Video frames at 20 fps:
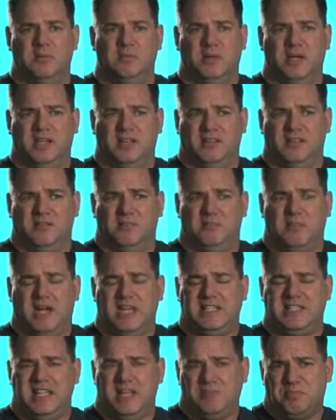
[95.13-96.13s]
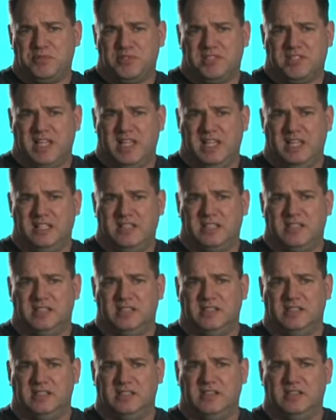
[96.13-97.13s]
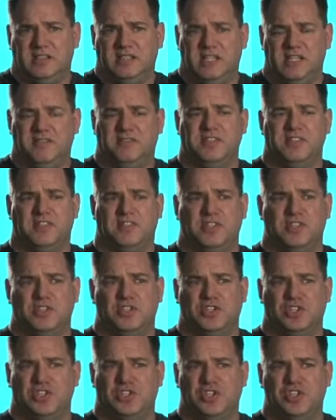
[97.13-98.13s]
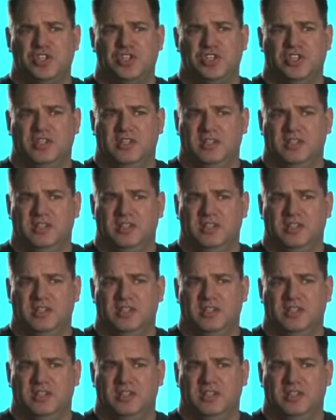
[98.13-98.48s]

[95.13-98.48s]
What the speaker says: But my 10% given to the church,